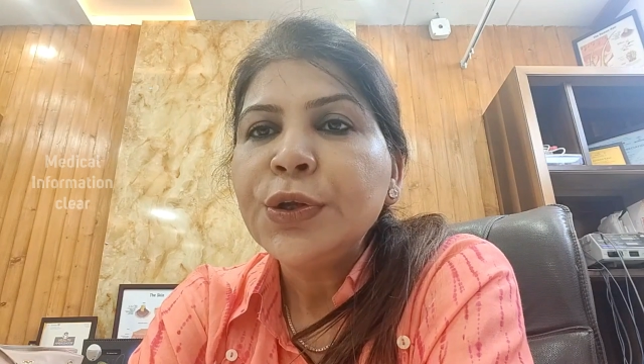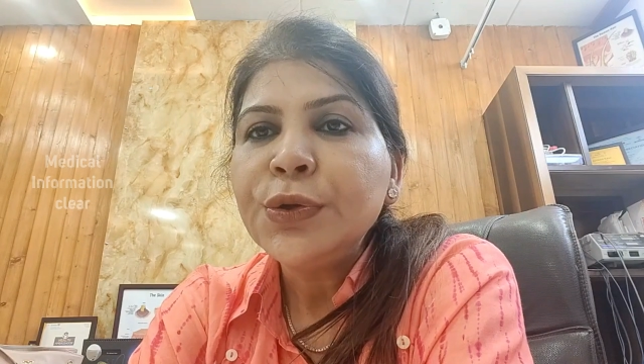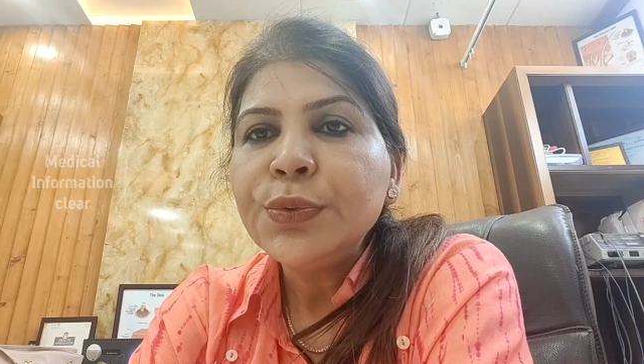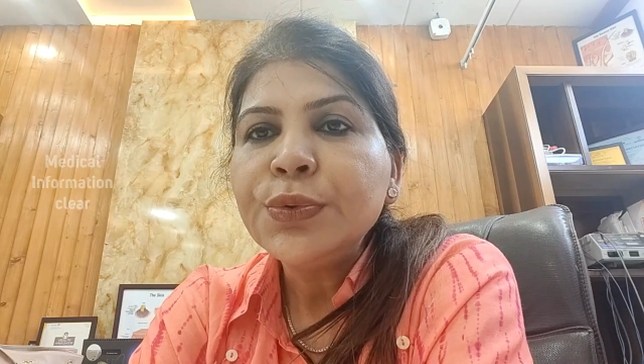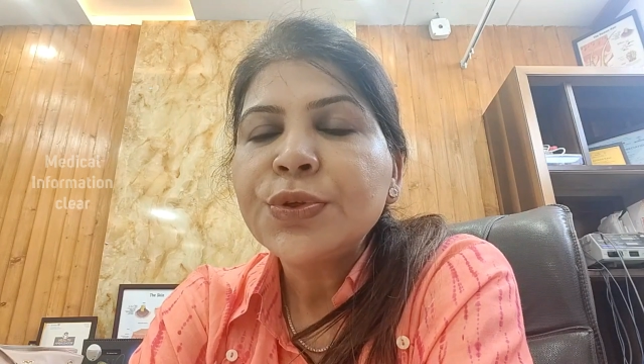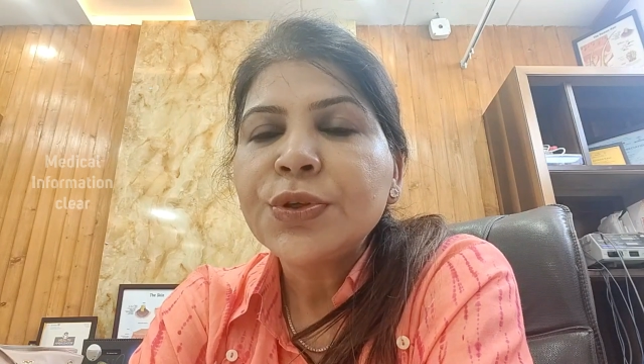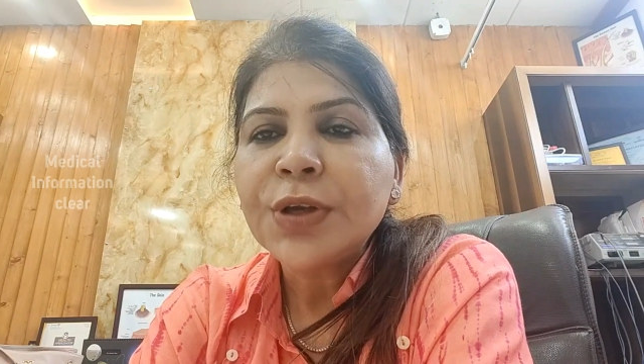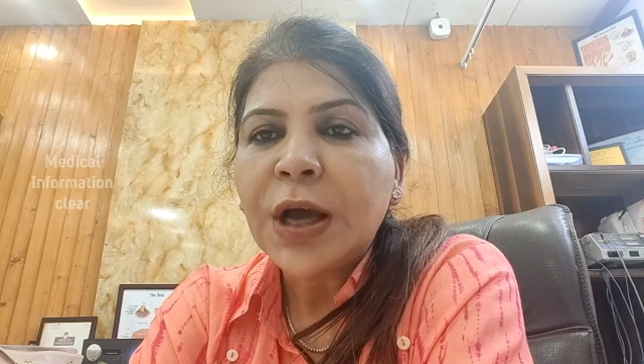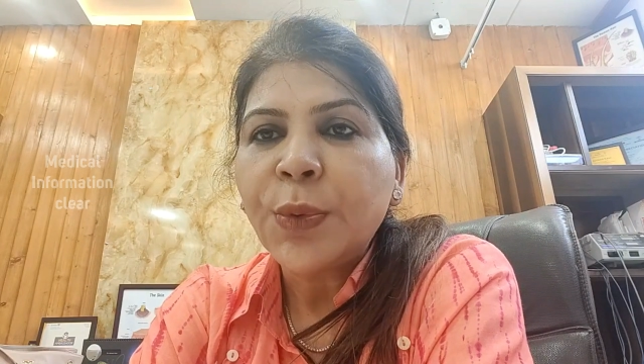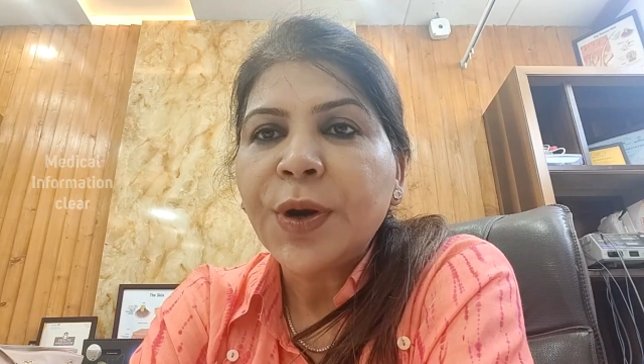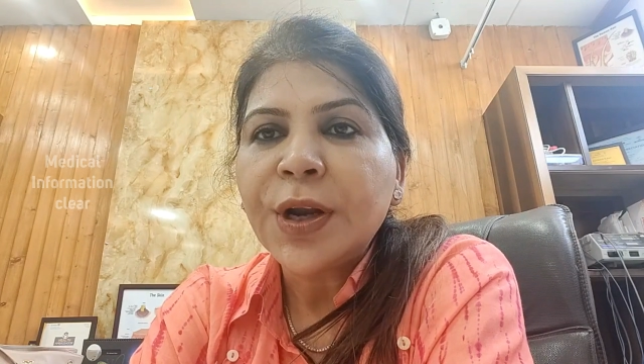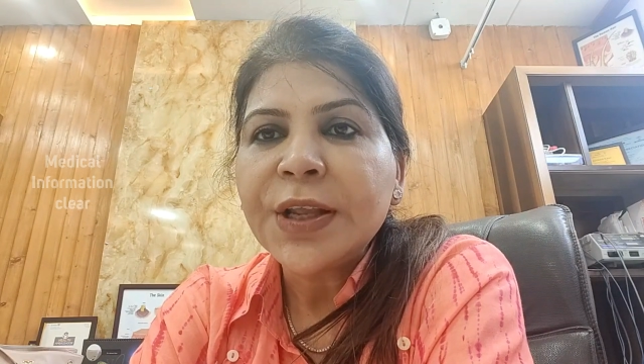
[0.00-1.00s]
used
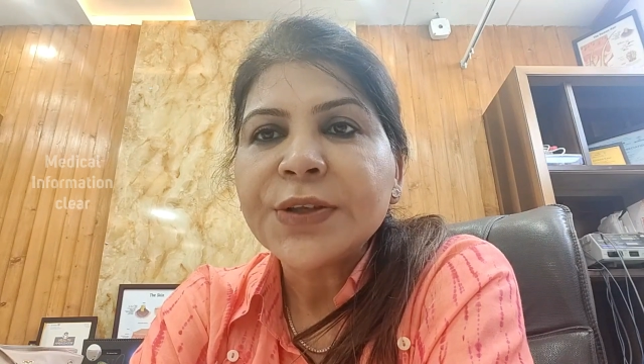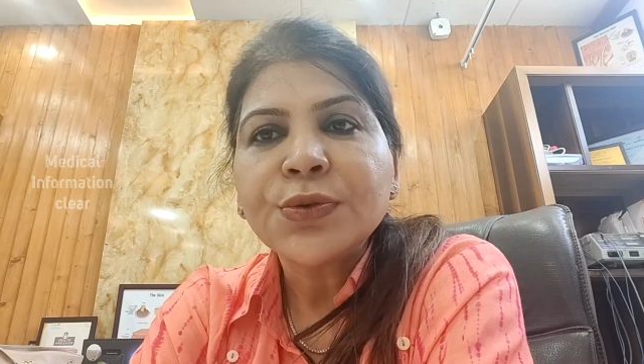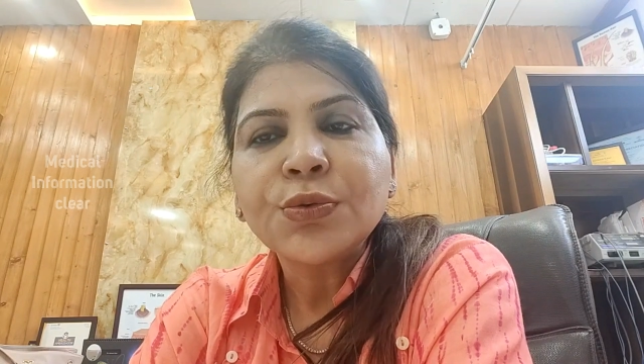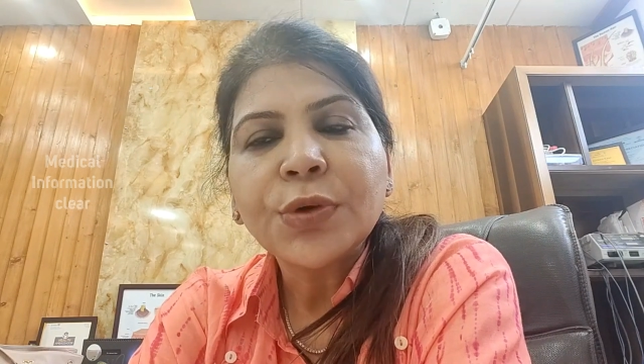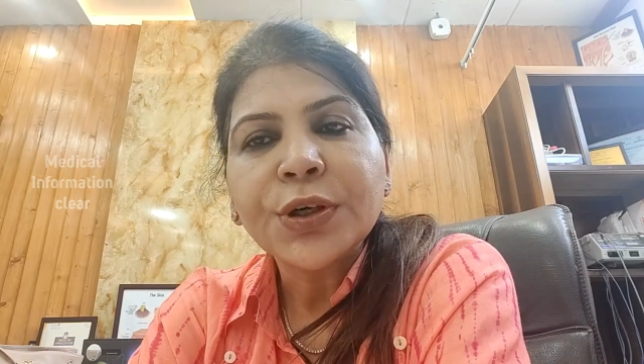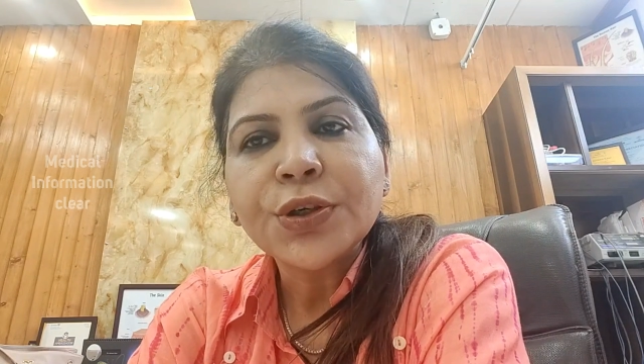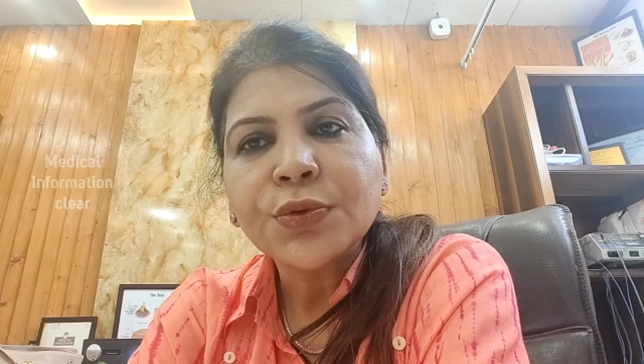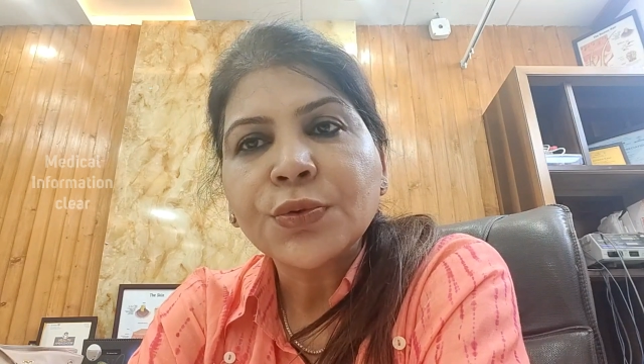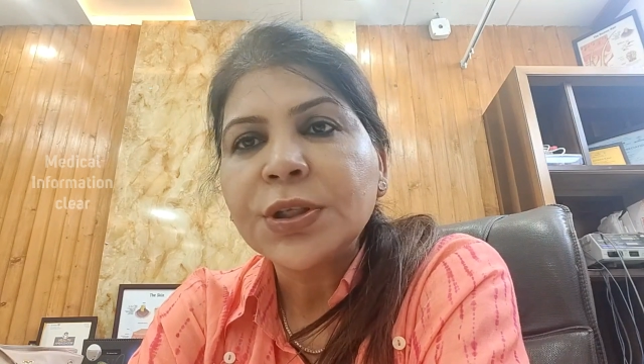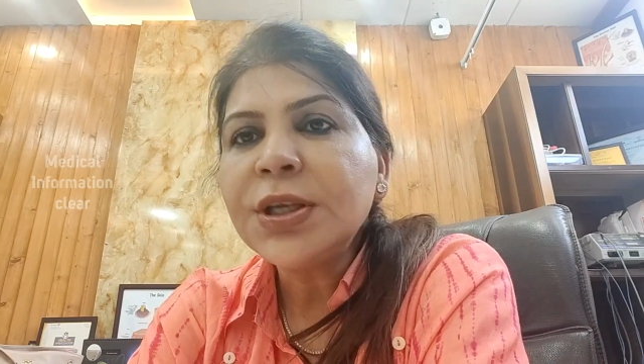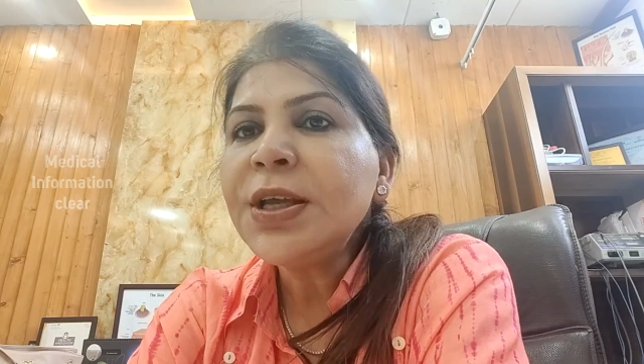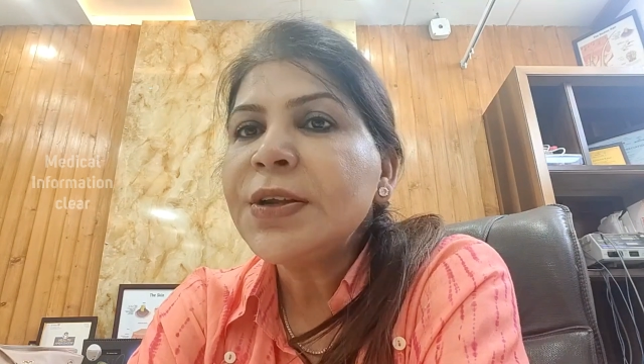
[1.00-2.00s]
nowadays to
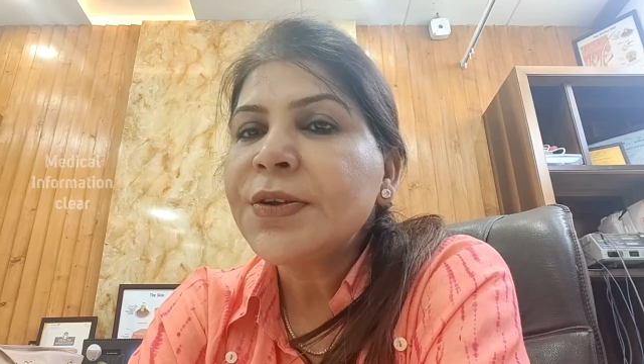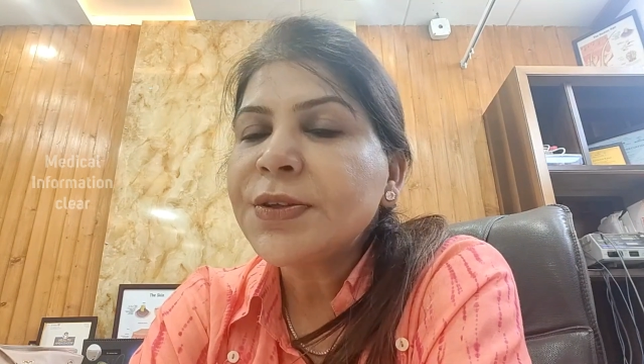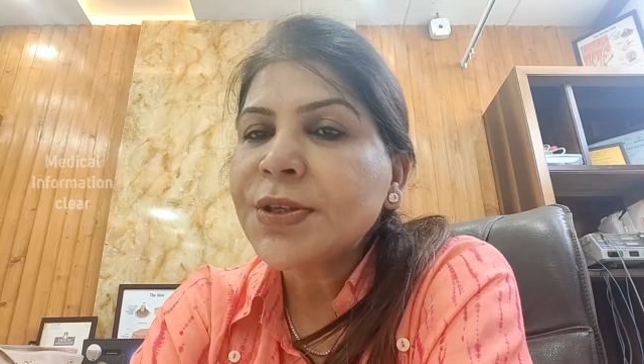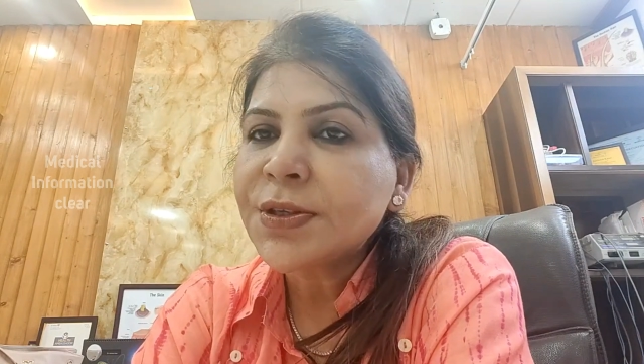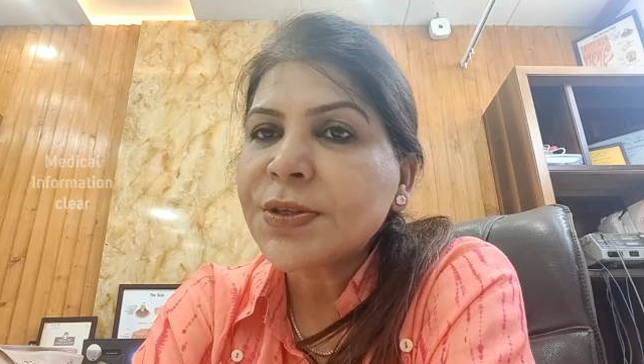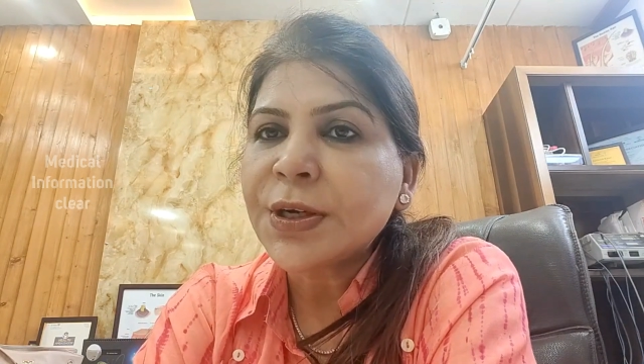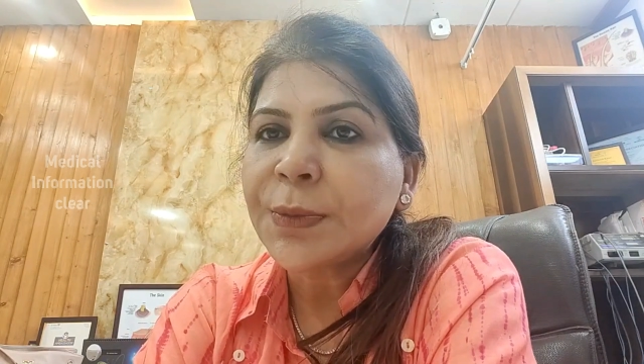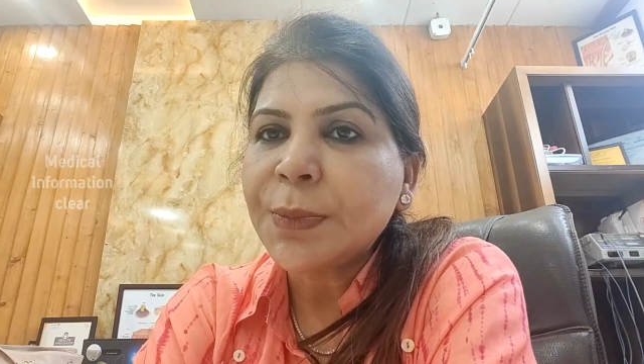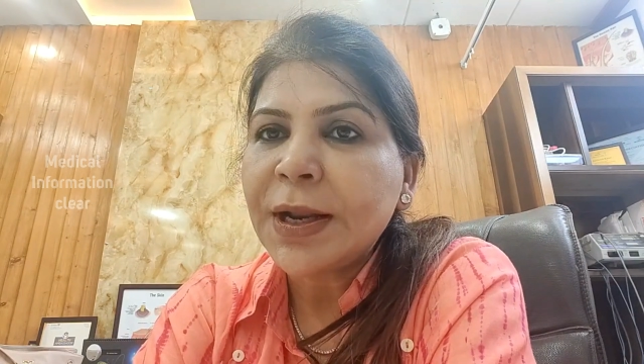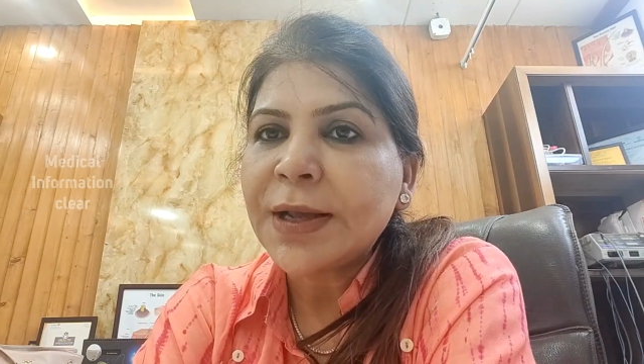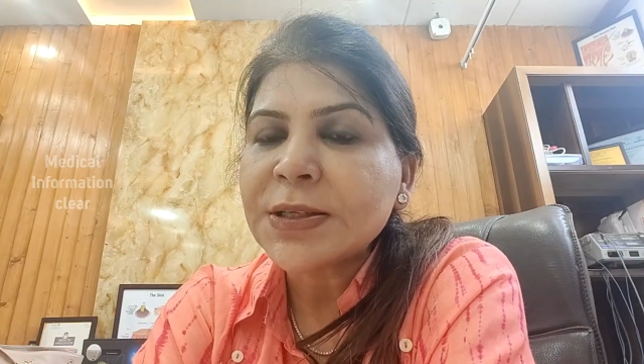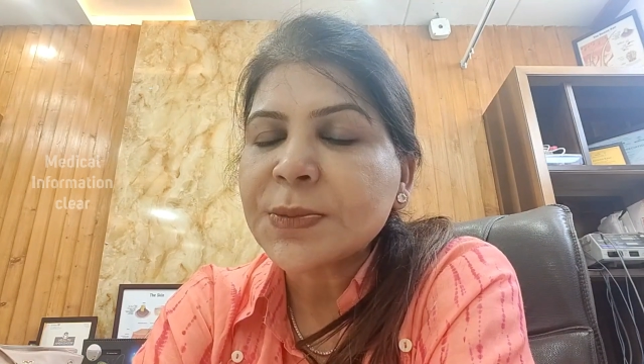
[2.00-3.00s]
control the resistant
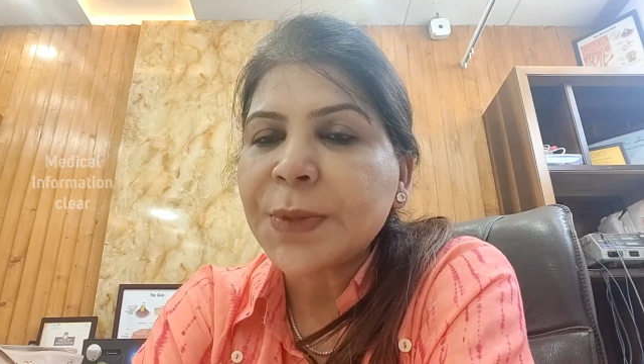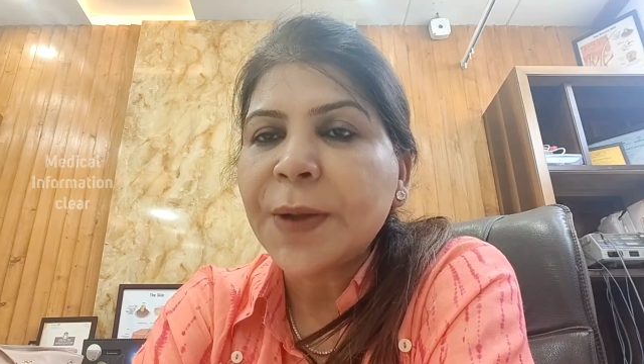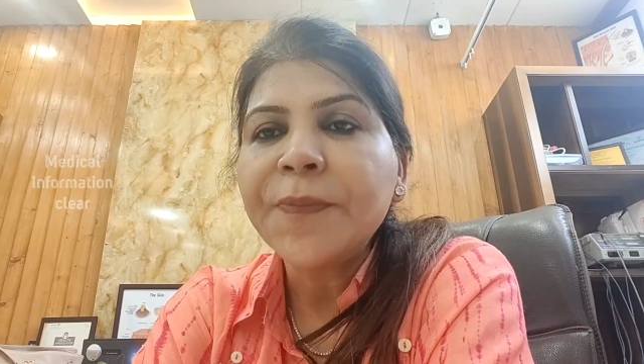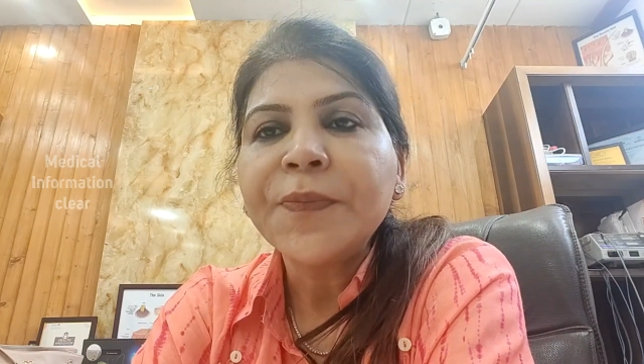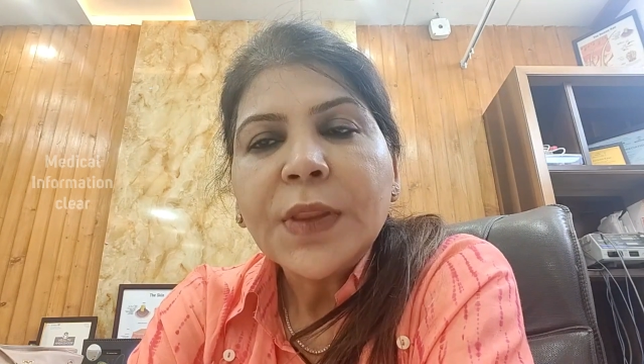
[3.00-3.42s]
melasma.